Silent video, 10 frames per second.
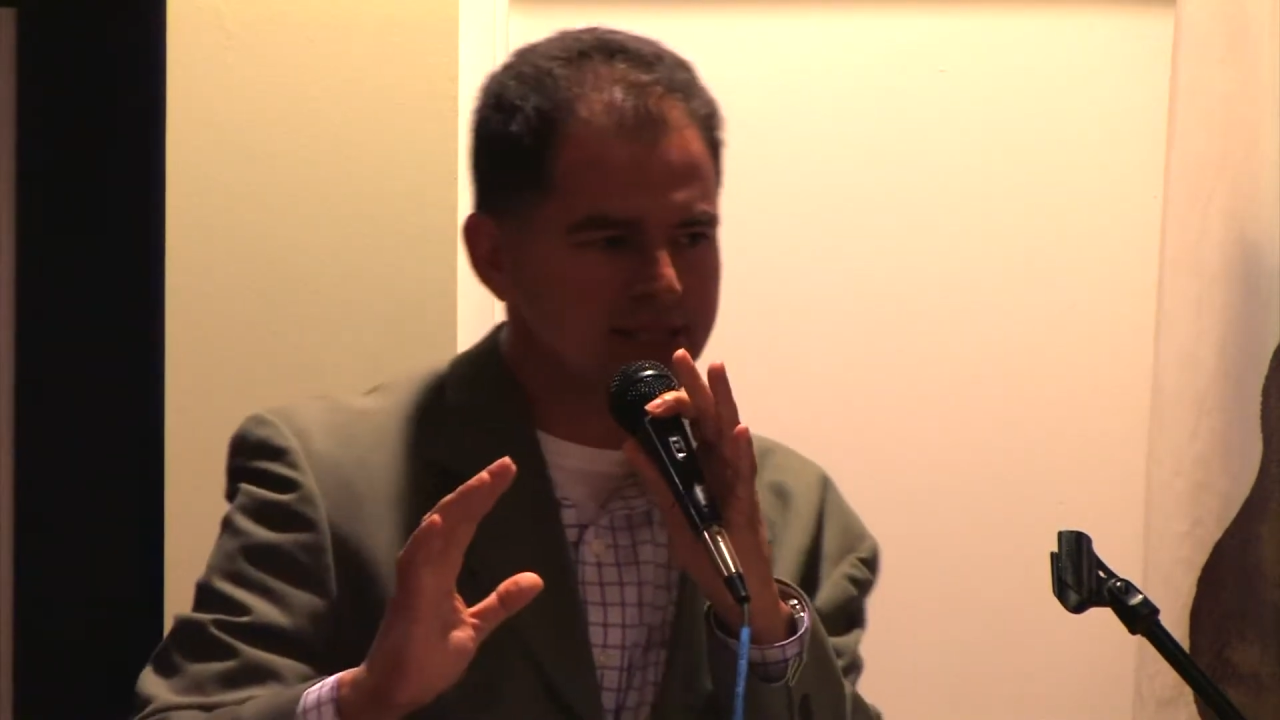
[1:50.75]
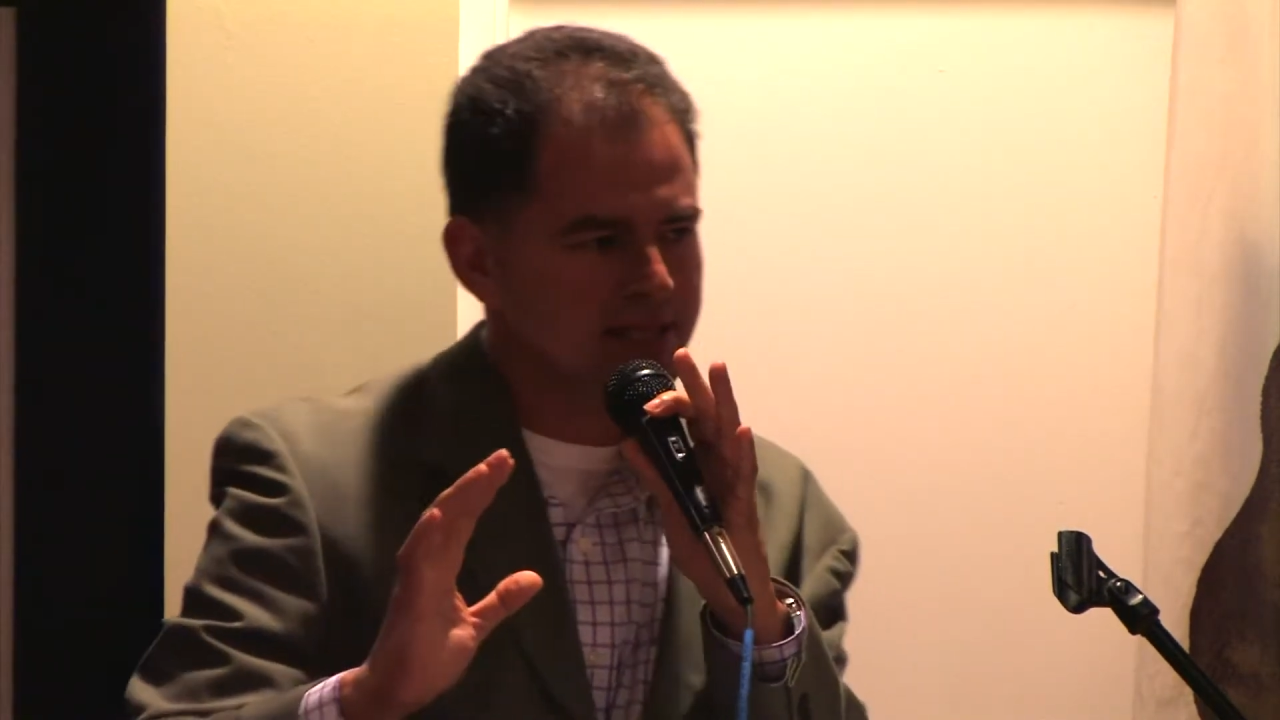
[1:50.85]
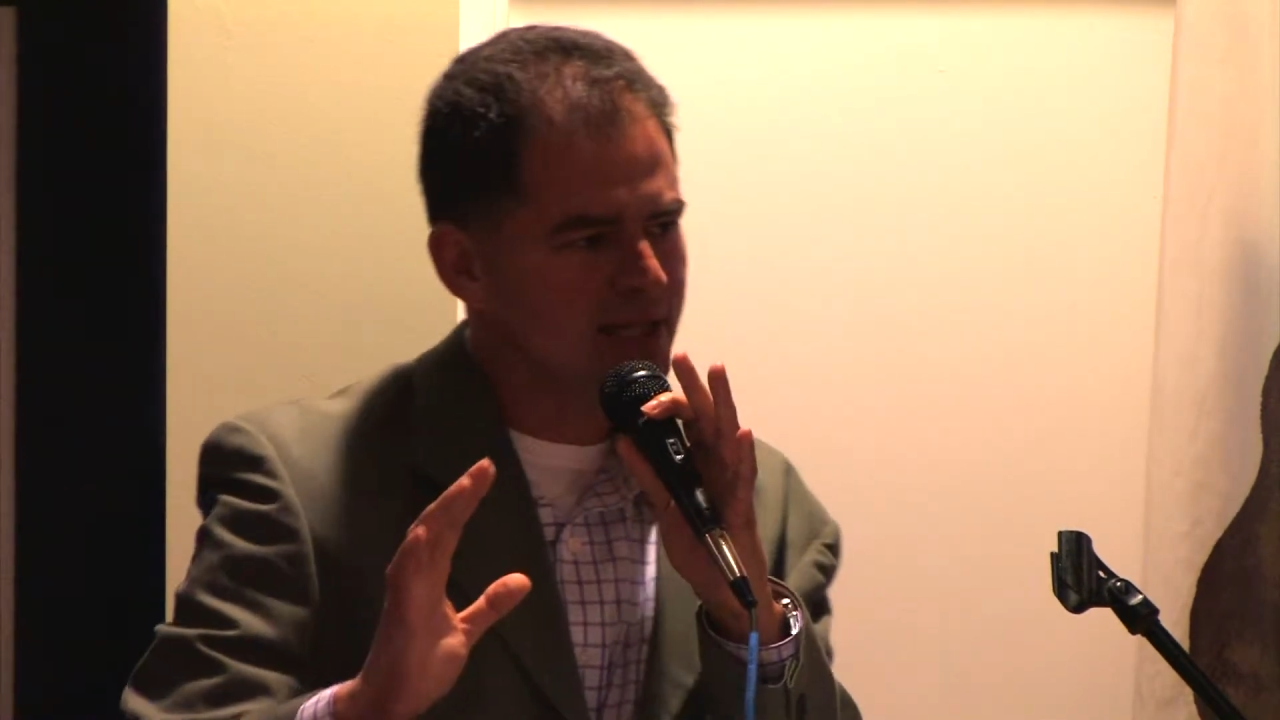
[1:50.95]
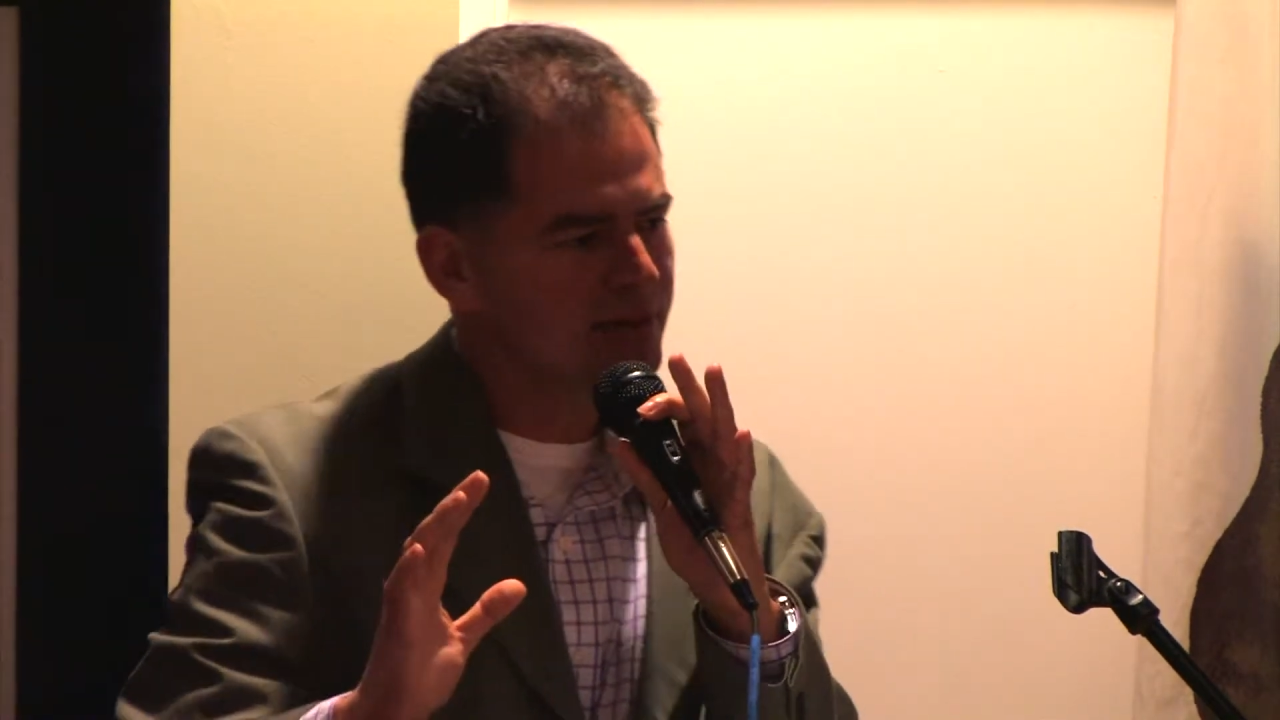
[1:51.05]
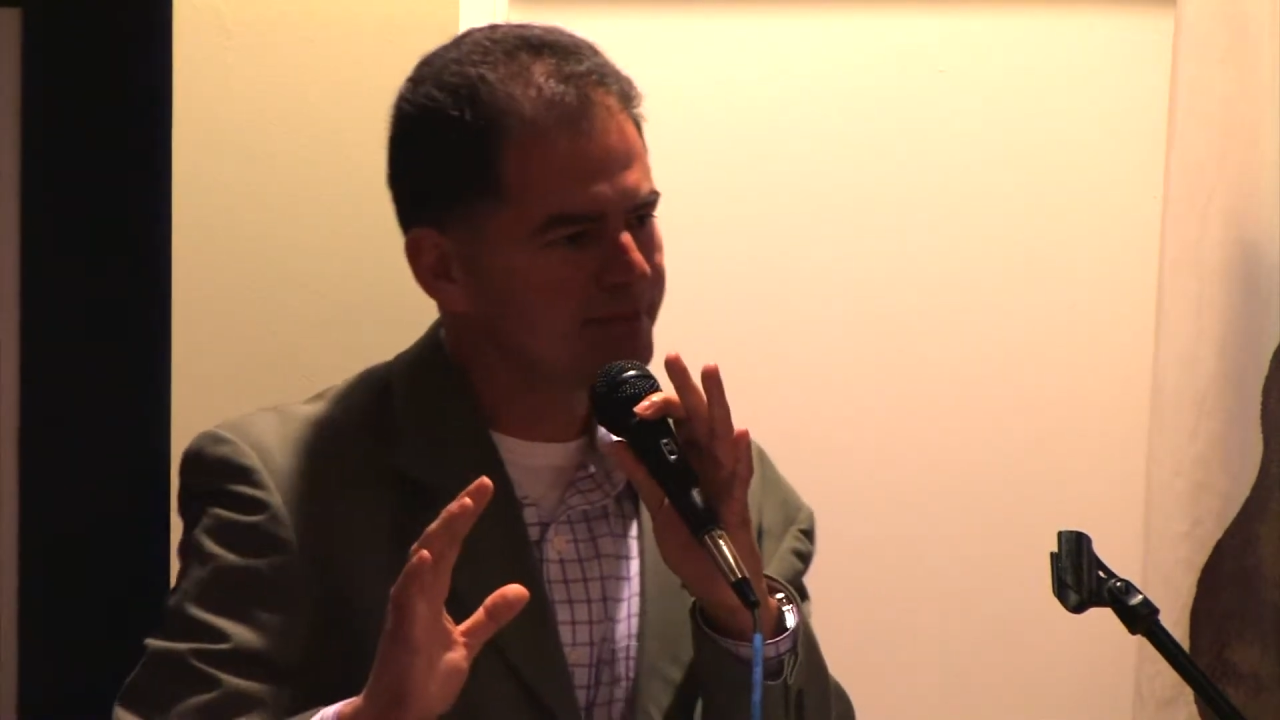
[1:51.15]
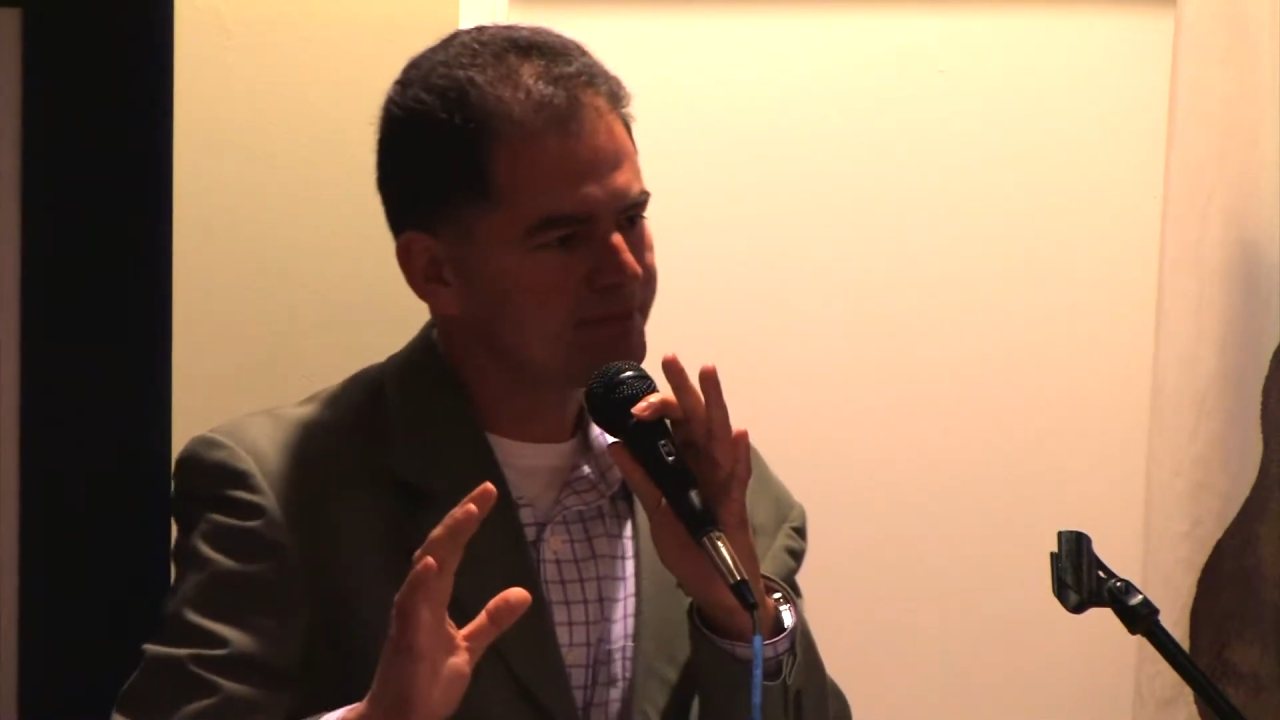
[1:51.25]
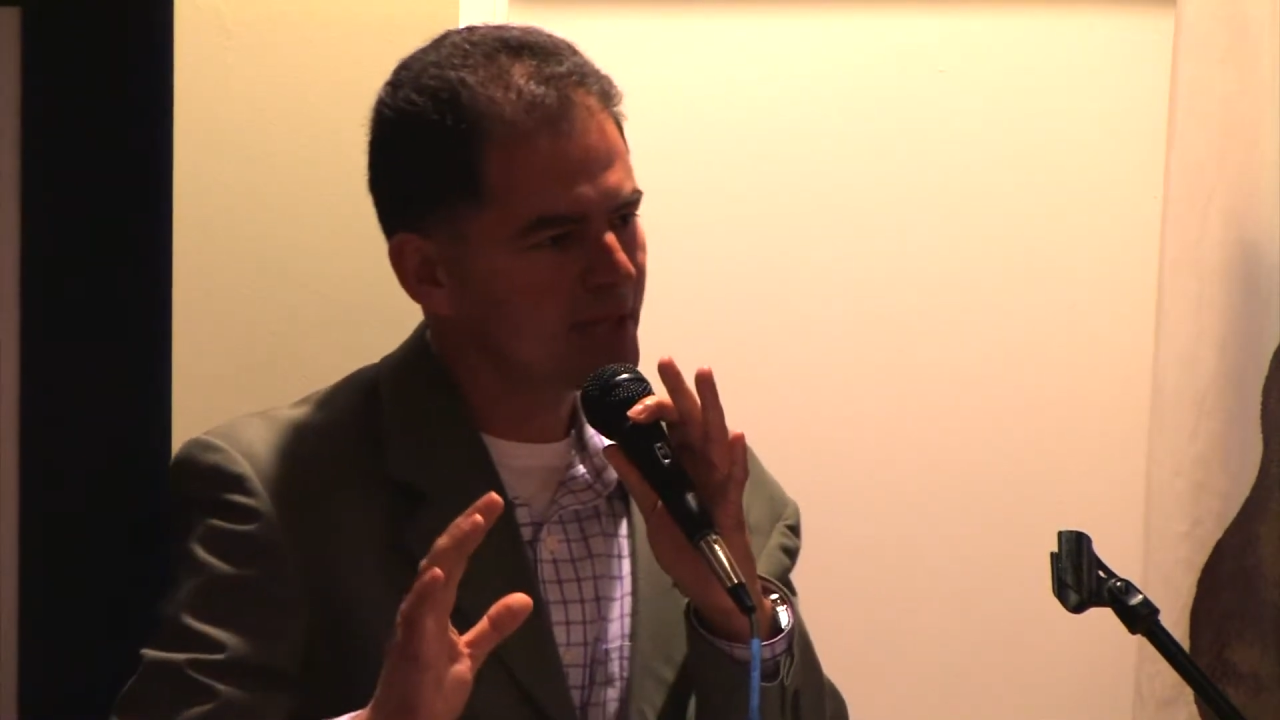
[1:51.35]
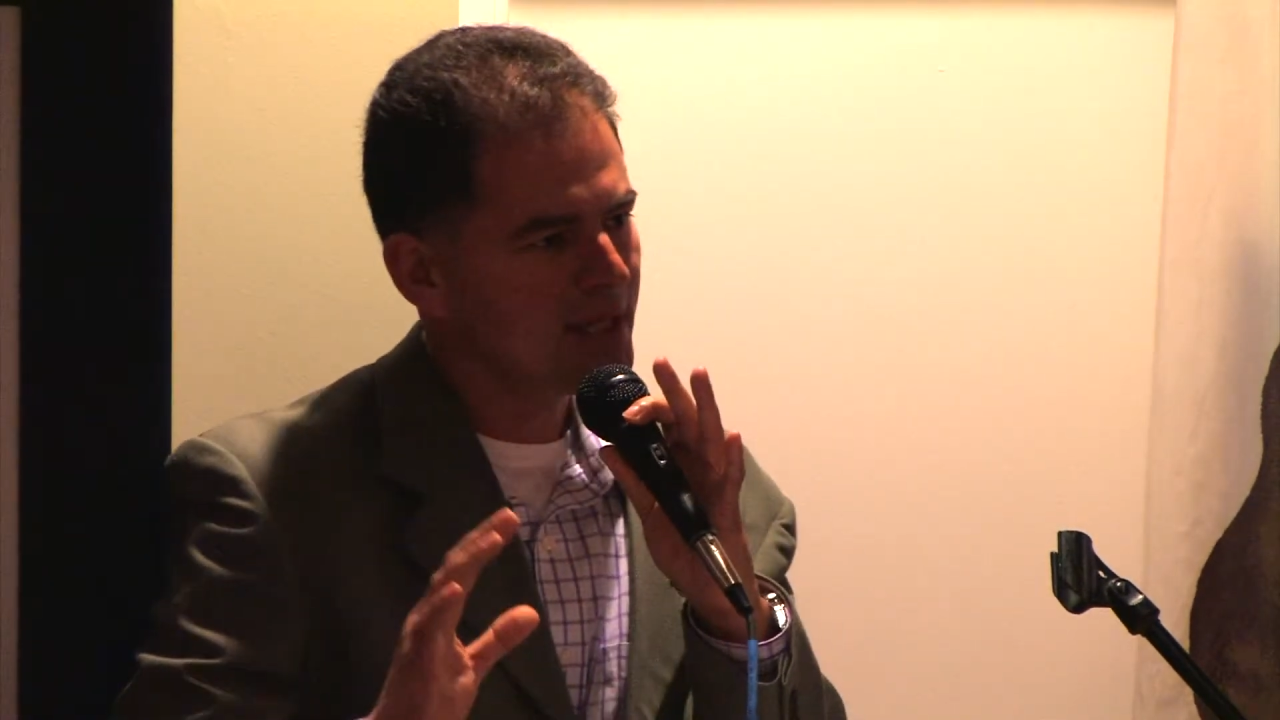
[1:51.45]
still